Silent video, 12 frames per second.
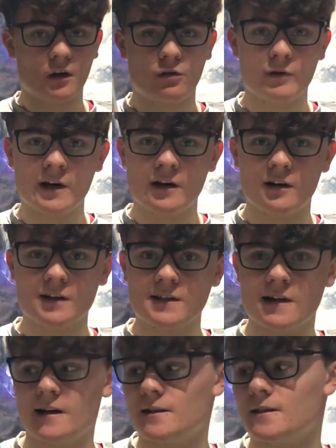3D
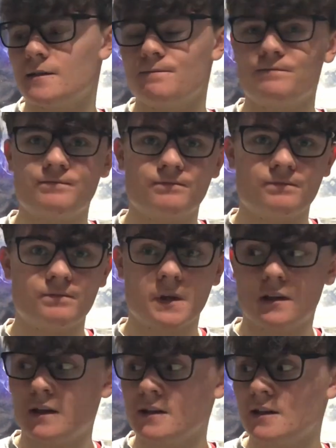All-Stars.
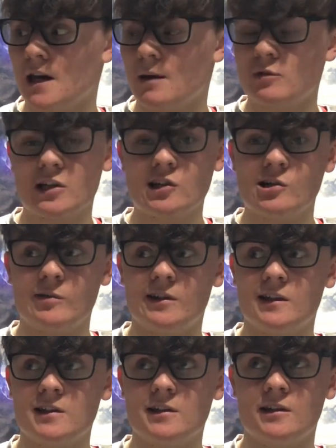This game has actually been
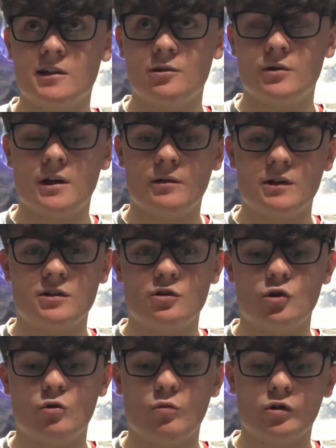discontinued now in
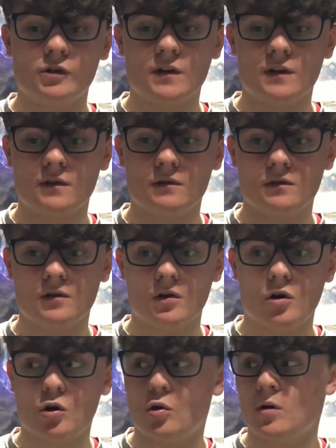2 months,
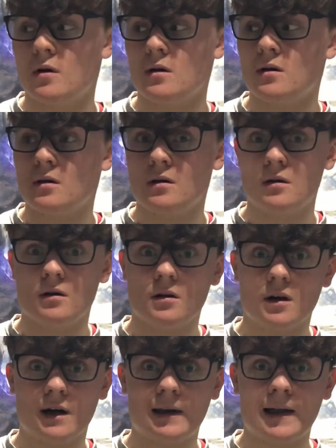so
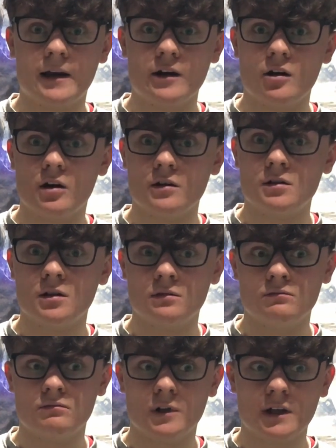glad I got it
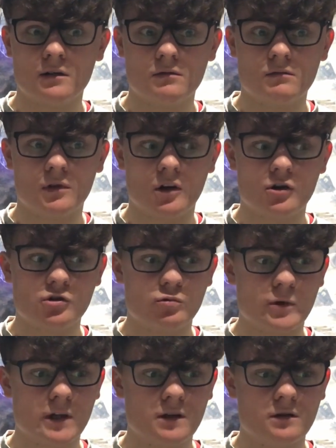on like launch
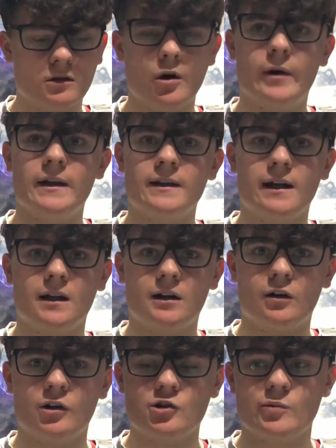week. No, I didn't get it on
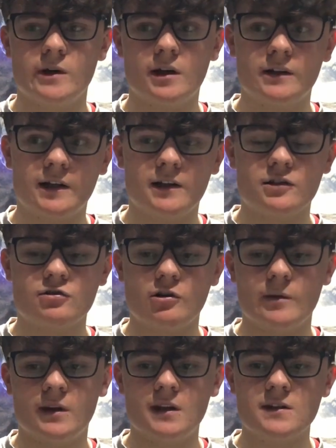launch week. I'll tell you a
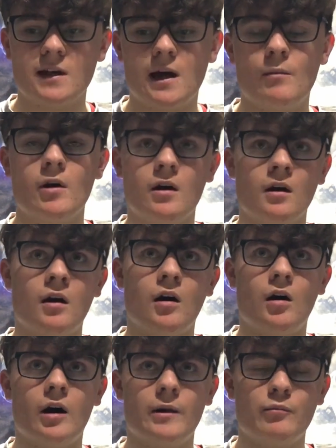story about this game.
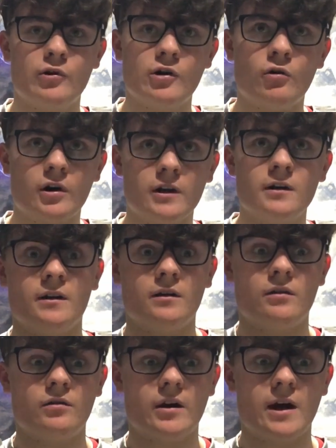I pre-ordered it,
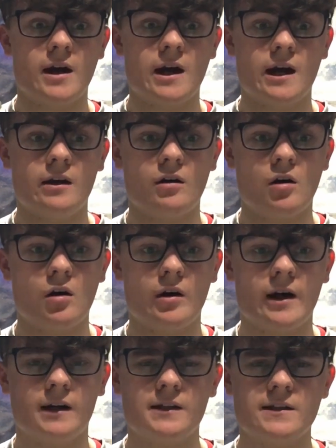then I
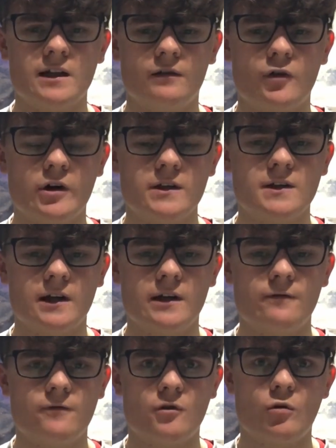had to
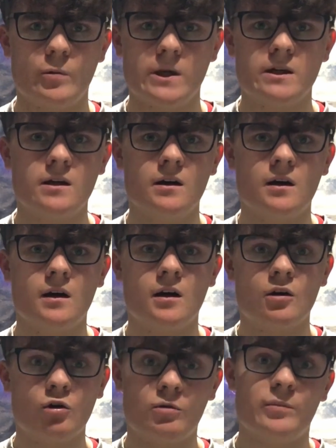self-isolate for a week.
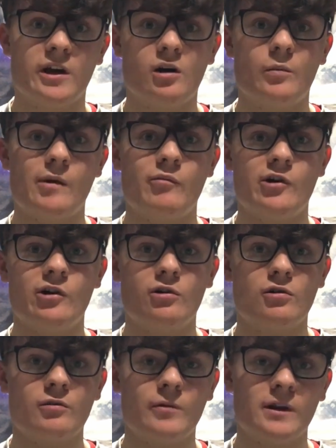Couldn't pick up my
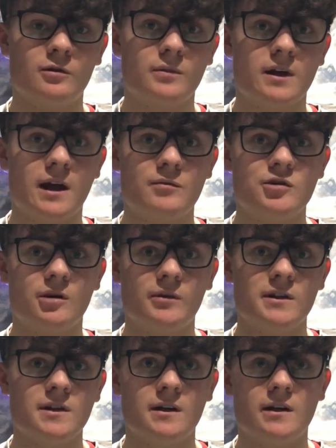pre-order, went up to GameStop,
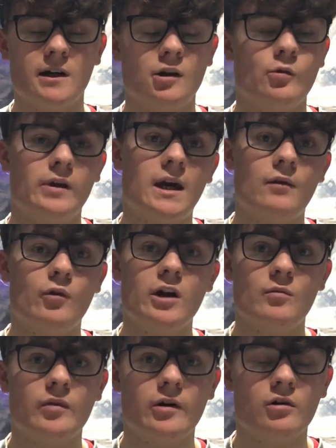they said, yeah, no, we gave away
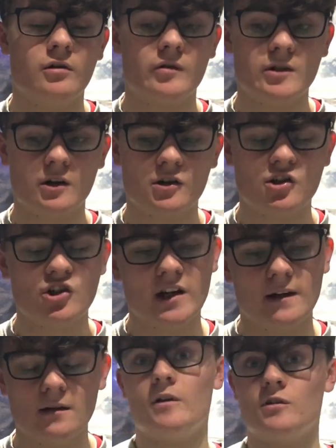your pre-order, and I was like, oh,
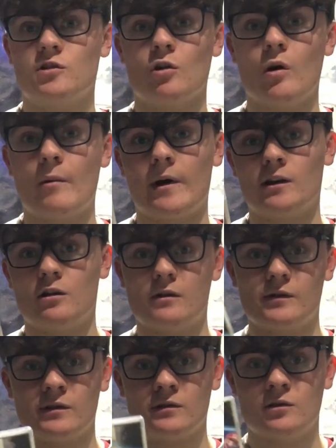shit. So I went
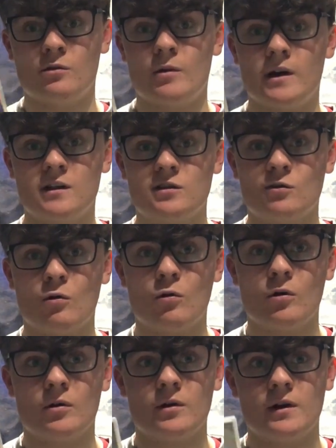over to a
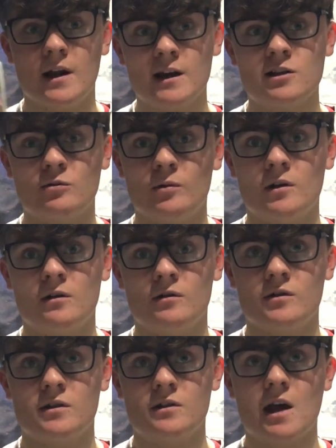store next to it,
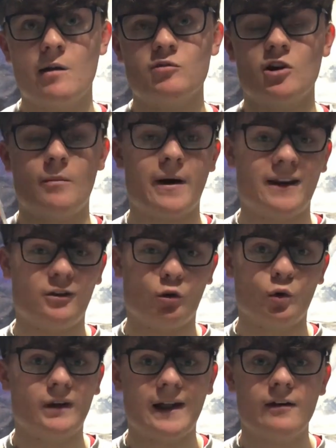because GameStop had
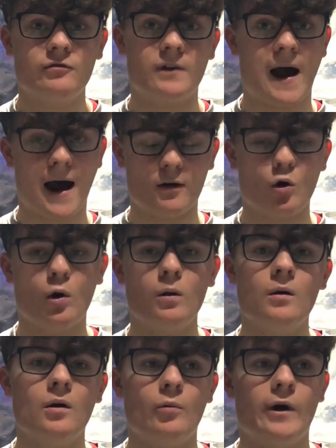none left at all.
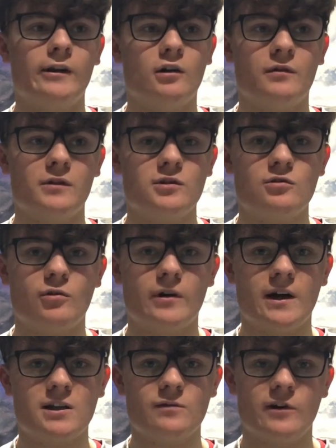Went over to the store
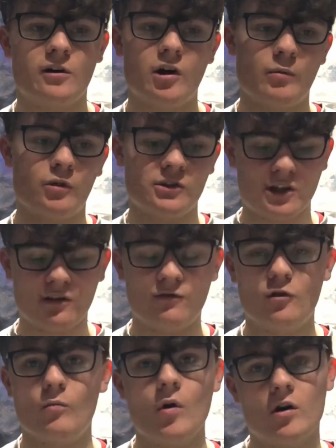next to it, guy pulls out a
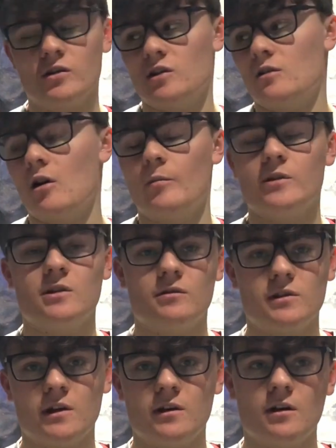full box of copies and
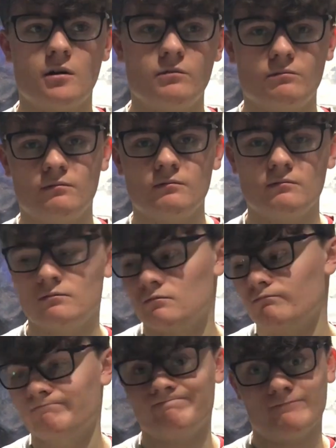goes, there you go.
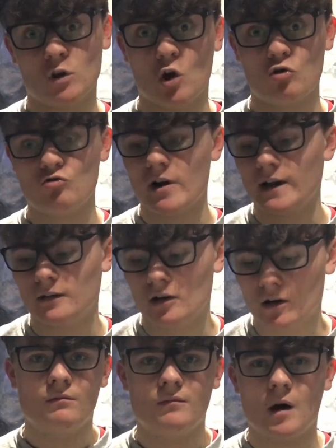Grand, got it.